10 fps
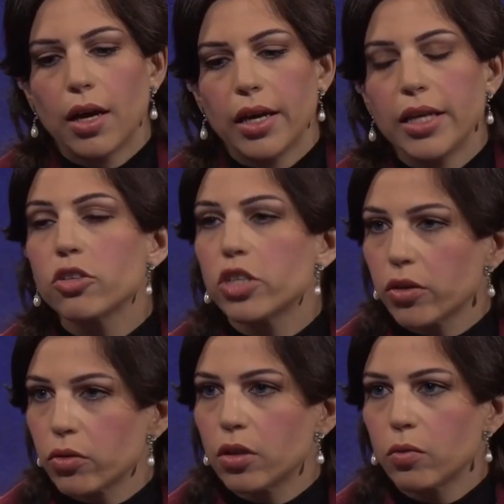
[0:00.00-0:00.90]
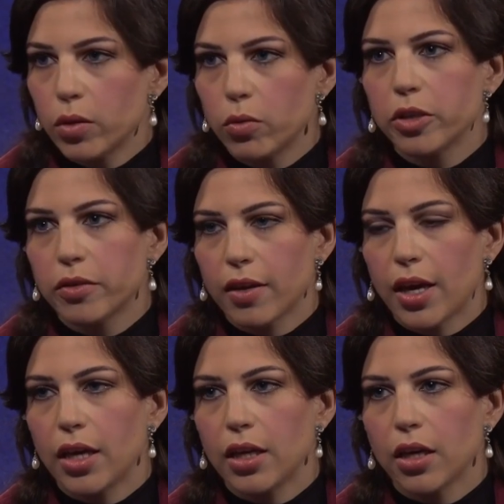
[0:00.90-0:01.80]
in general, we would
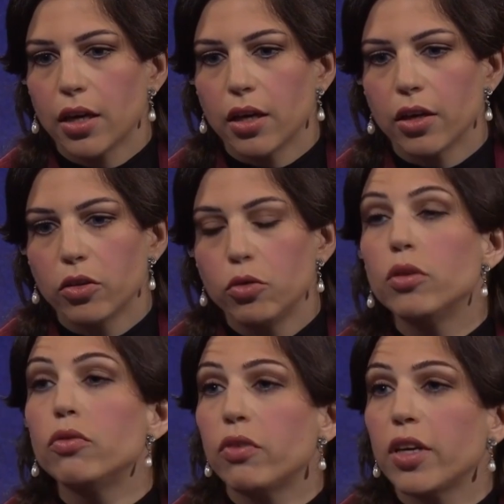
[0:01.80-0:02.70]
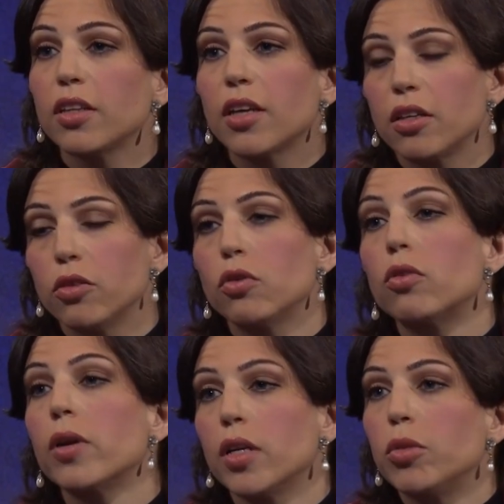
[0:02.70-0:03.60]
say do the thing that you've
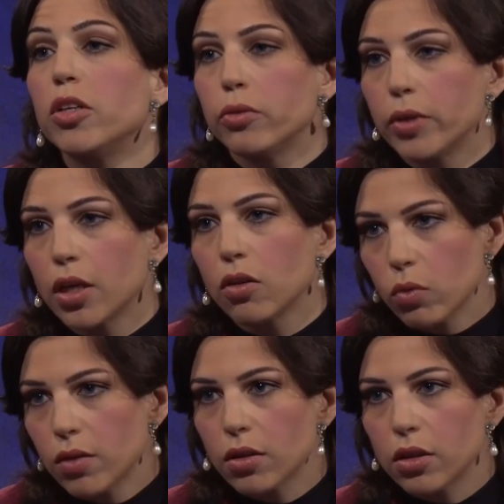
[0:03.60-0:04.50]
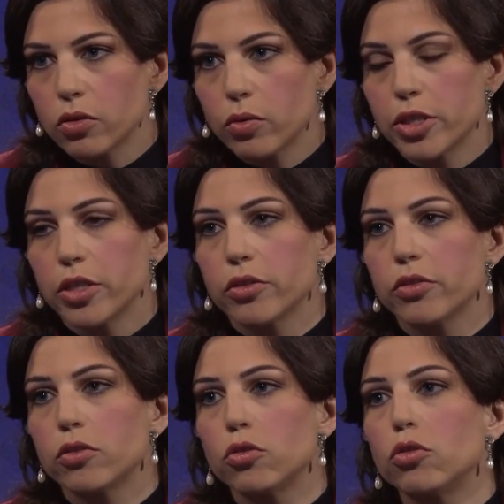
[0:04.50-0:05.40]
already been doing in Switzerland, which
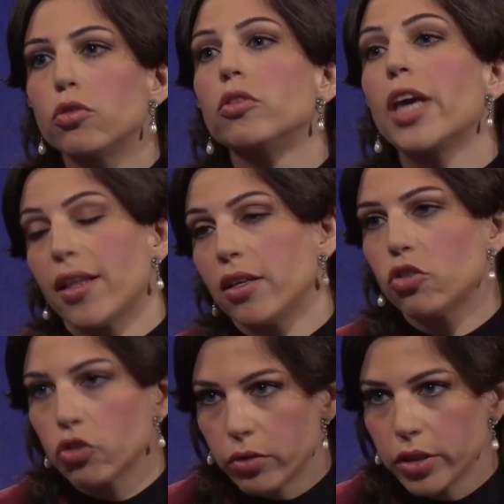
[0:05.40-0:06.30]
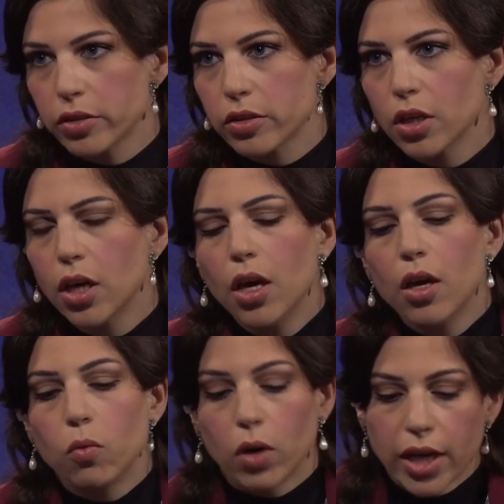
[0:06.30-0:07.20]
is to get insurance.
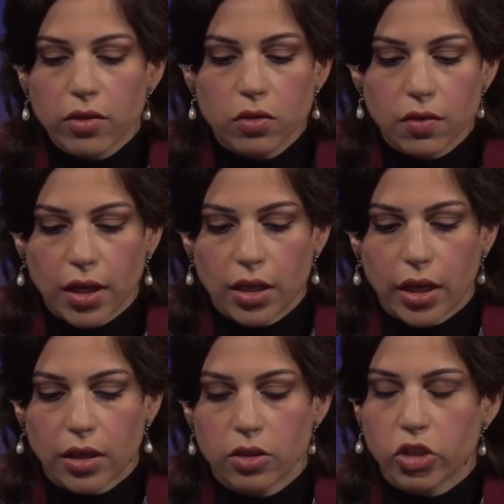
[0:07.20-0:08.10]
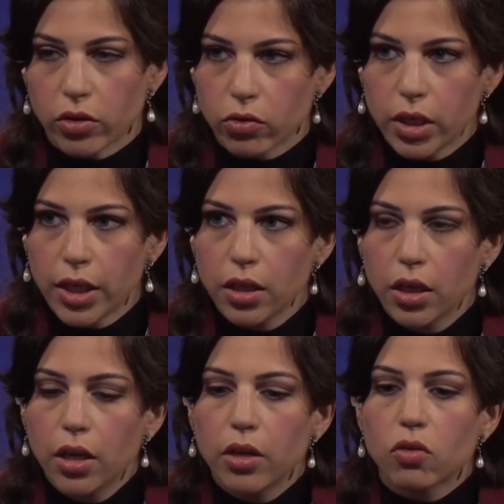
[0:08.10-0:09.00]
One has to say that generally,
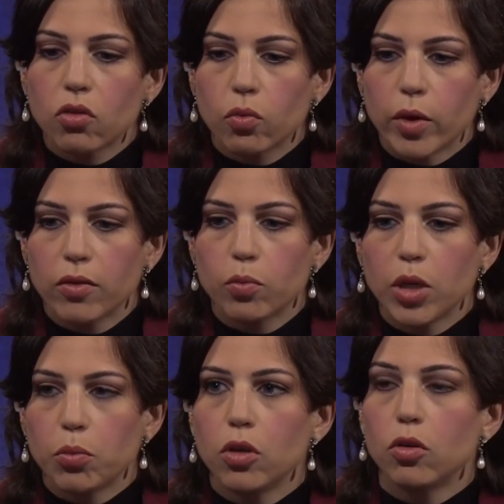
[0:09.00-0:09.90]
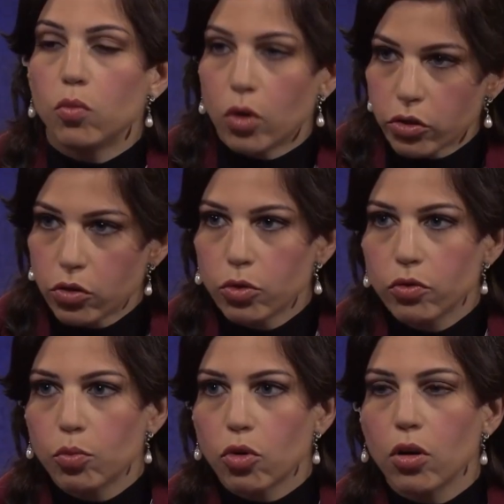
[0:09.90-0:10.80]
Swiss people who want to move
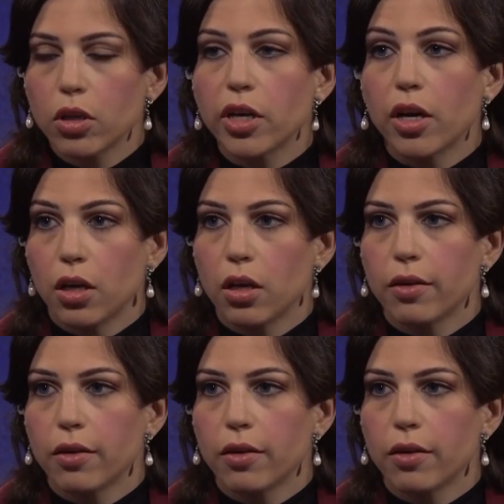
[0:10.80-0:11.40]
abroad are